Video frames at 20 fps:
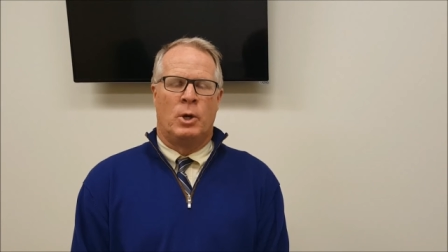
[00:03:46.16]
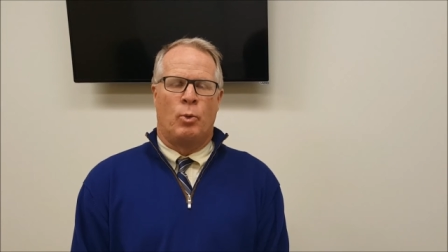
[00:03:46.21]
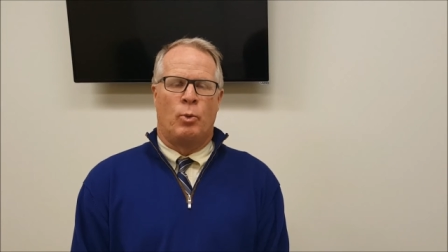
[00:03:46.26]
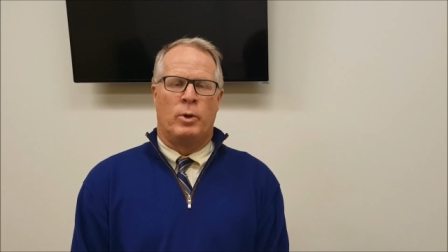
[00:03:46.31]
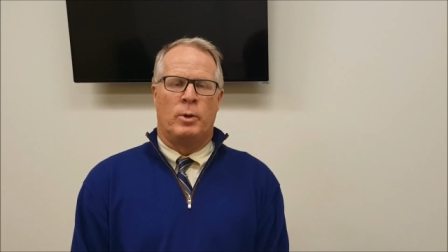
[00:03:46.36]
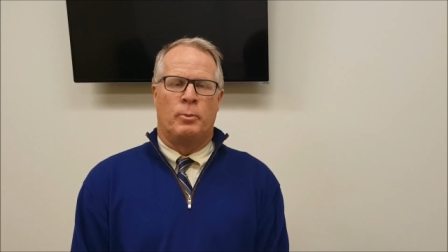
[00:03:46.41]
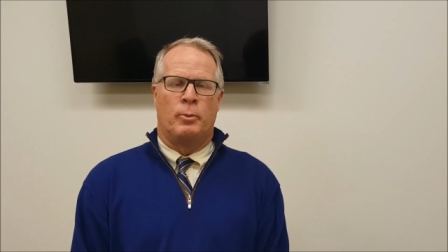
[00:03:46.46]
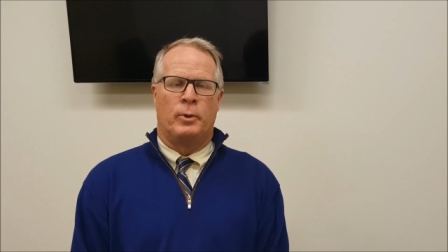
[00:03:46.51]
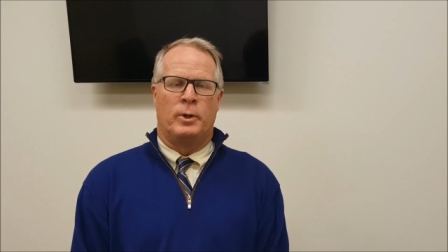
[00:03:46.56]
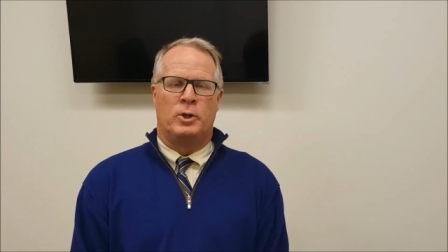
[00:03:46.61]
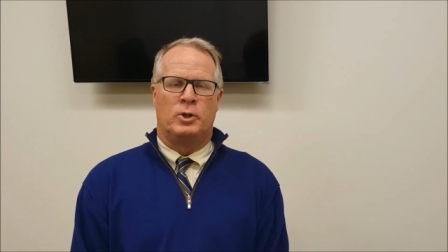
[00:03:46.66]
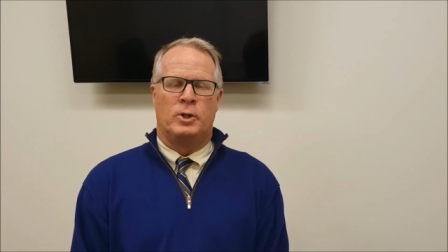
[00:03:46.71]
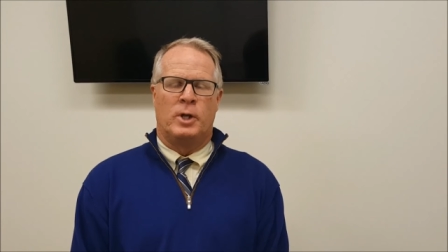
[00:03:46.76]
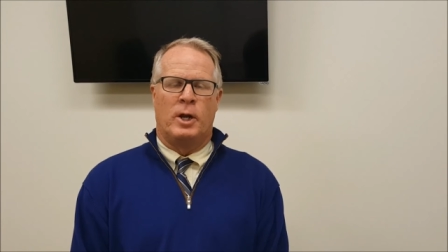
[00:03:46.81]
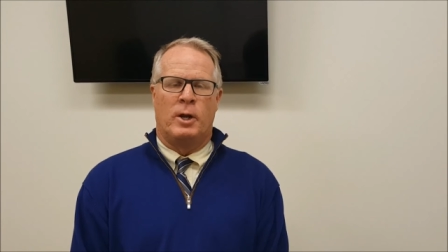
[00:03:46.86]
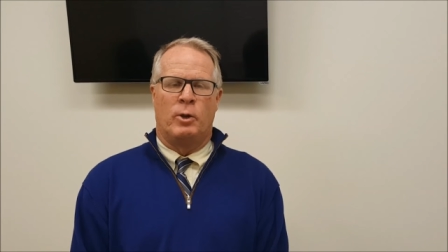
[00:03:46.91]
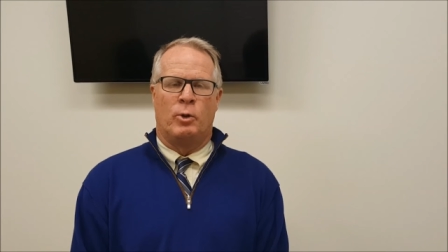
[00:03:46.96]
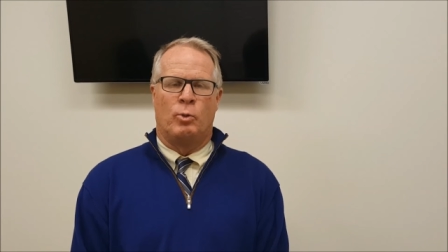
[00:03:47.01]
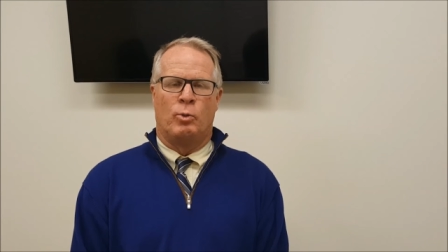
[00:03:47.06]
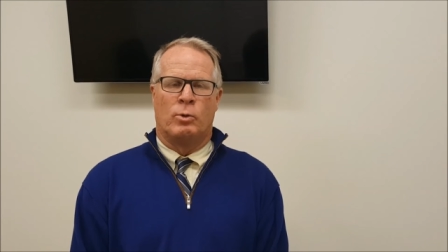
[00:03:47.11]
We appreciate
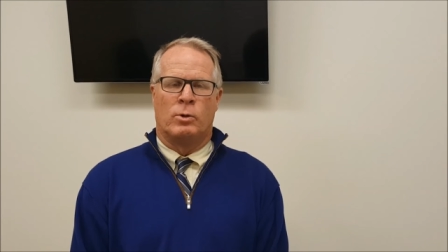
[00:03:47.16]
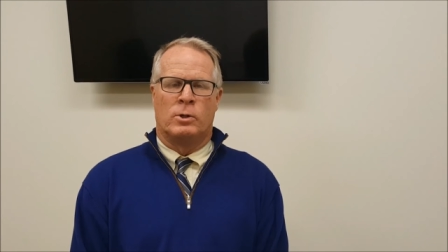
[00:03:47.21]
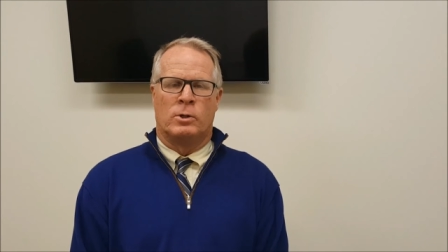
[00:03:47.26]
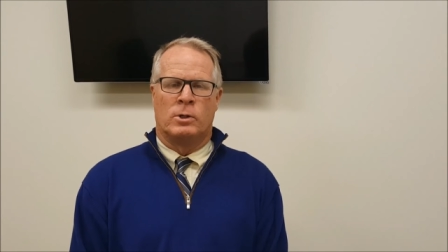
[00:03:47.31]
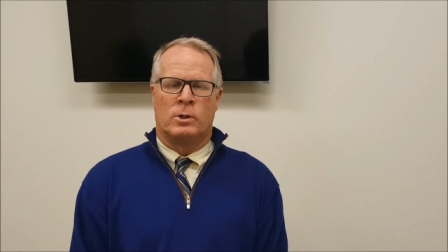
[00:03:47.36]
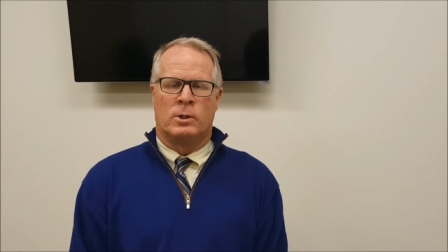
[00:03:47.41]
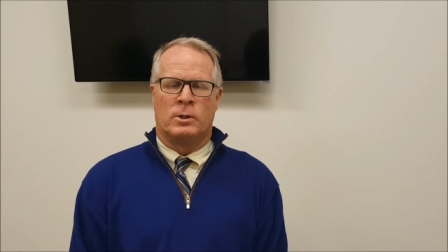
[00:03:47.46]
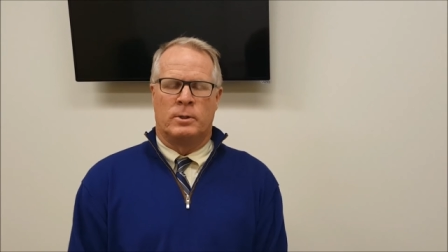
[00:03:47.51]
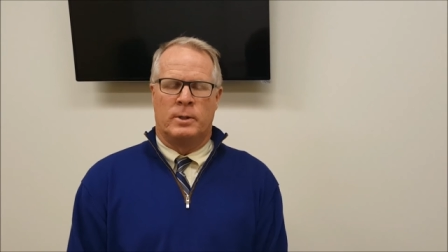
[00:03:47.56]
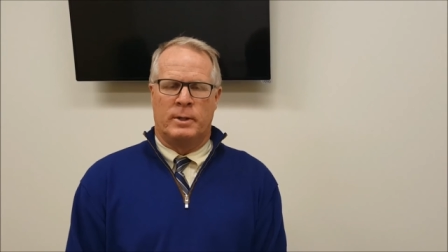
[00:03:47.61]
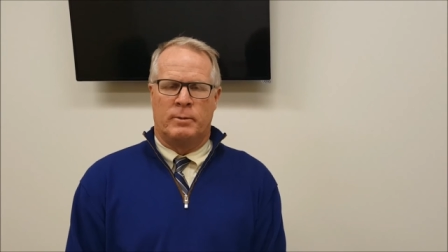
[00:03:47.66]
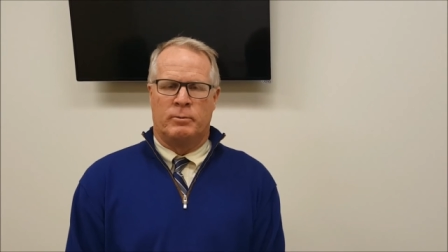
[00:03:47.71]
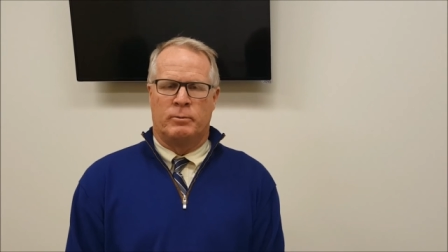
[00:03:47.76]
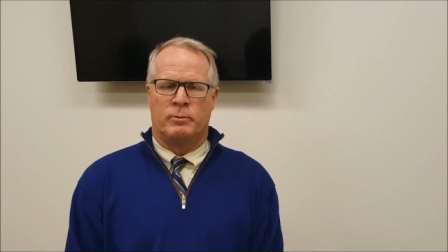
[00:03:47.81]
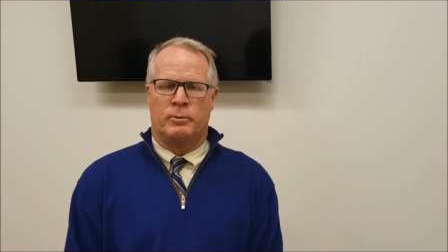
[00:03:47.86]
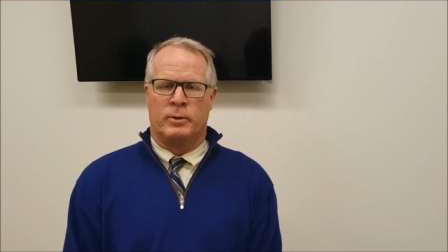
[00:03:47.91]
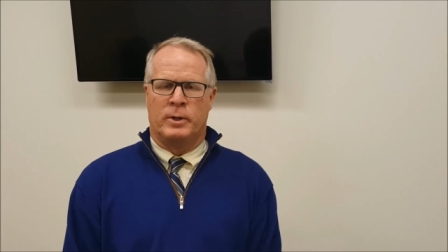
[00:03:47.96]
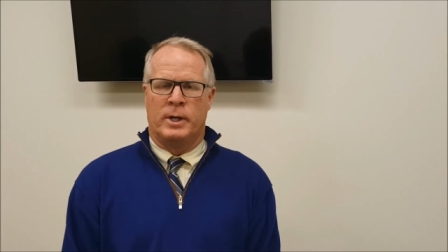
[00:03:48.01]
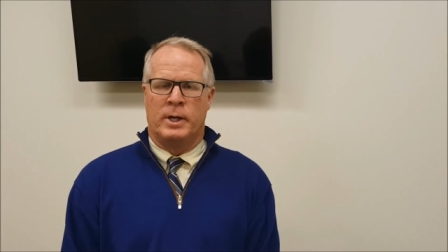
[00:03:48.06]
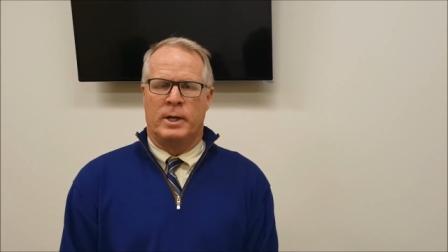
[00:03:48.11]
the work that
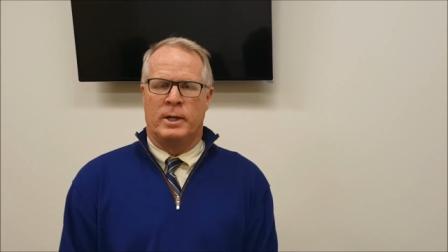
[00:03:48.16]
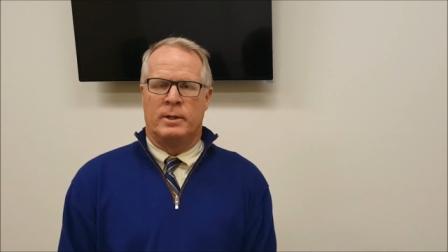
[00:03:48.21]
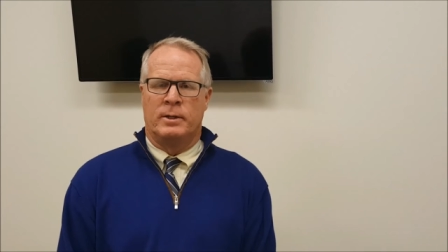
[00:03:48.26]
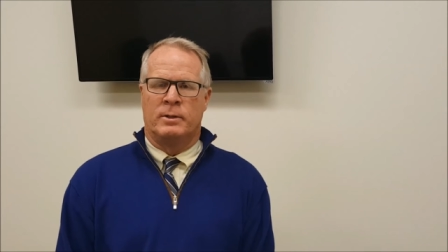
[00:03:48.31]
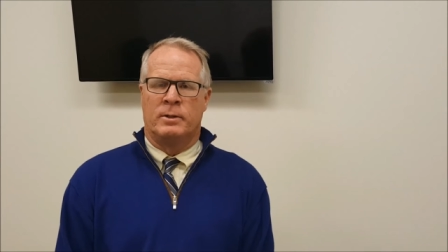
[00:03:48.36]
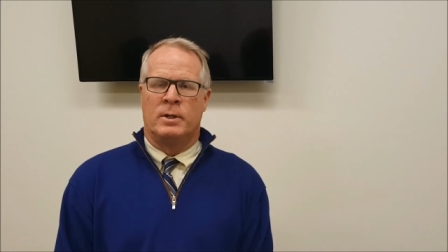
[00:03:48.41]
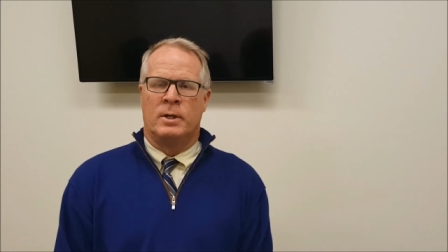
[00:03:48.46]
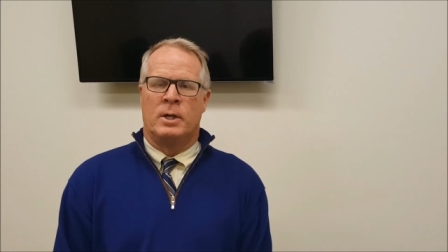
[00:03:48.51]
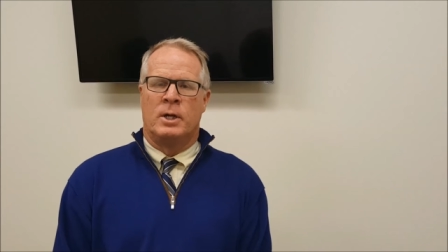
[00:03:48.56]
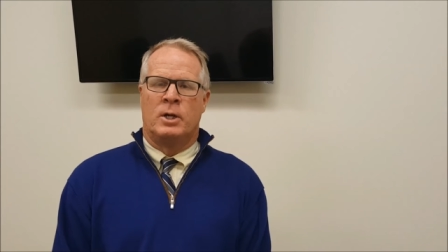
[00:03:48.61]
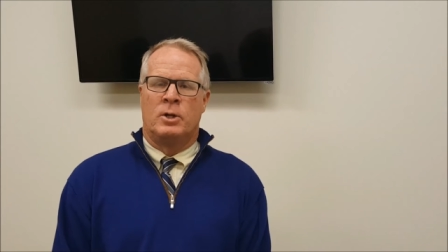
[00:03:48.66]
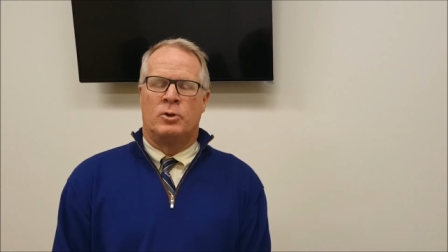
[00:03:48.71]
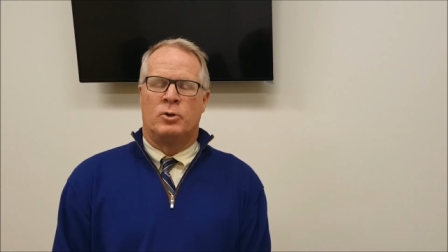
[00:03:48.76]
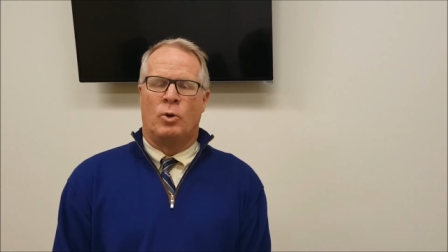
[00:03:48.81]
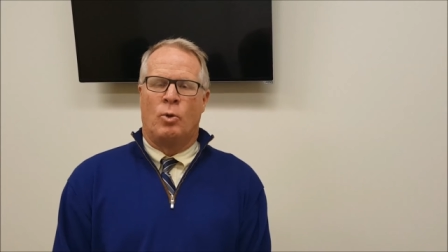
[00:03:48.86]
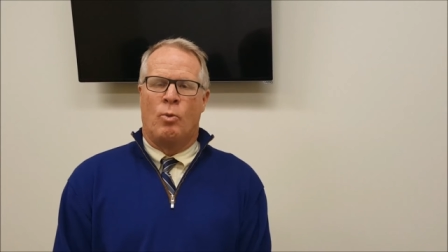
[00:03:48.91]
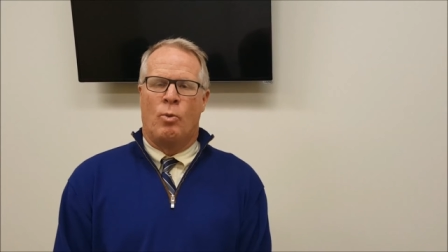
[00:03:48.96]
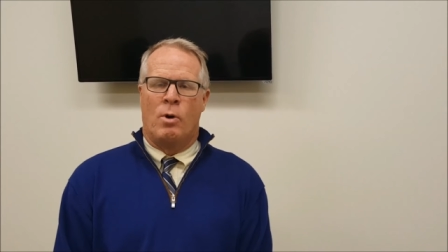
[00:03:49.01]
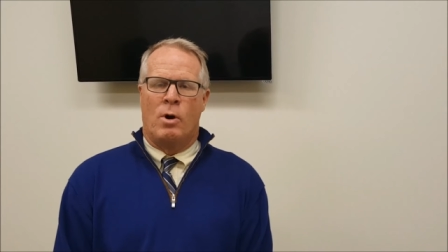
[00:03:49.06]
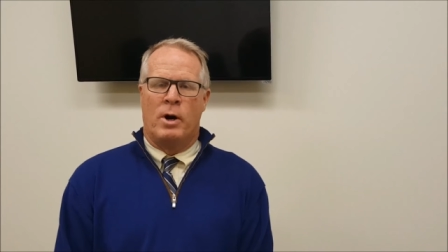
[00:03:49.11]
Fred and
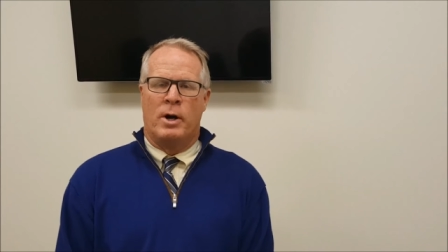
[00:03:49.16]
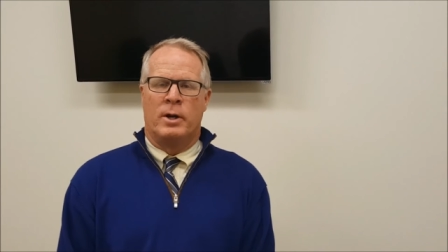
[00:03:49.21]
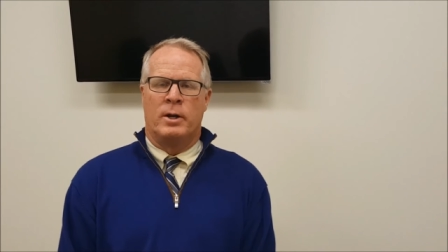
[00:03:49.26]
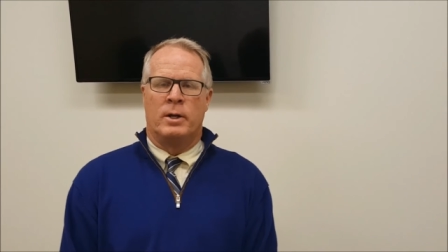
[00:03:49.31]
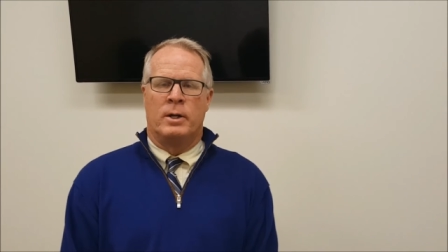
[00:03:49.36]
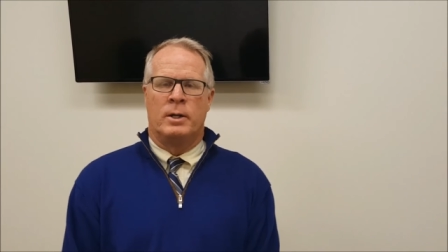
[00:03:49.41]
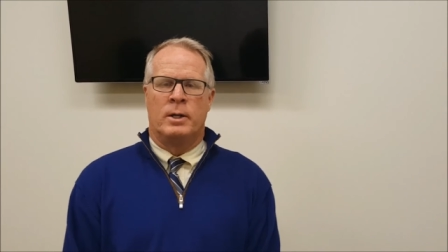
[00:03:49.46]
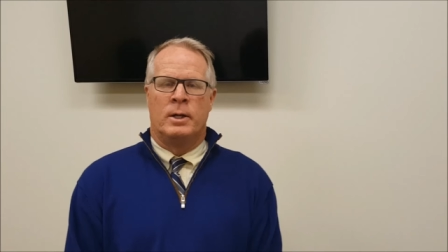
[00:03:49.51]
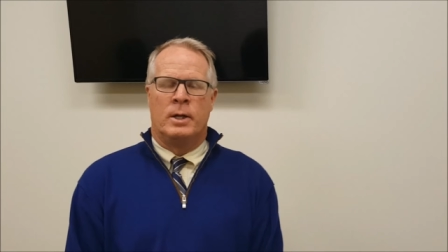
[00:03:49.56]
Twana